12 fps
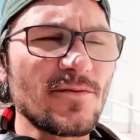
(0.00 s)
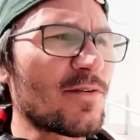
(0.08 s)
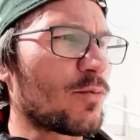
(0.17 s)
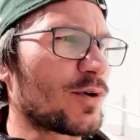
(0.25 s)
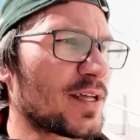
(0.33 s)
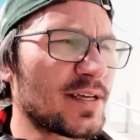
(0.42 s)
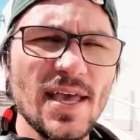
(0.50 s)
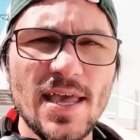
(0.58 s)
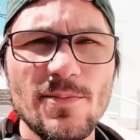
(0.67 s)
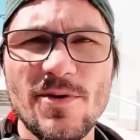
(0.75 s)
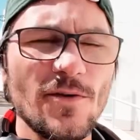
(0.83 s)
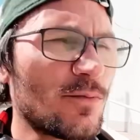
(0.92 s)
If I want a
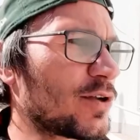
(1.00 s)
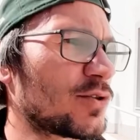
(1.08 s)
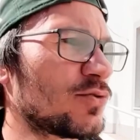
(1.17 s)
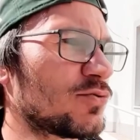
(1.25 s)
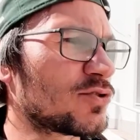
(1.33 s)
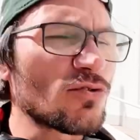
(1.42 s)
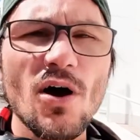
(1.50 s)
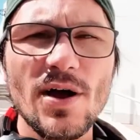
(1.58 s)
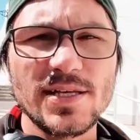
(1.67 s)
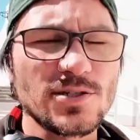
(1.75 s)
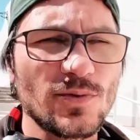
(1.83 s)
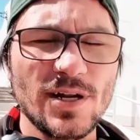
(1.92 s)
game, if I want to do
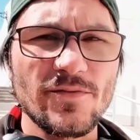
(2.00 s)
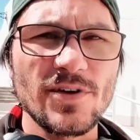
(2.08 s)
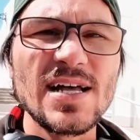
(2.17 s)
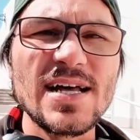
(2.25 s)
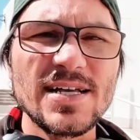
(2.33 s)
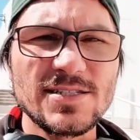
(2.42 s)
drawings or whatever,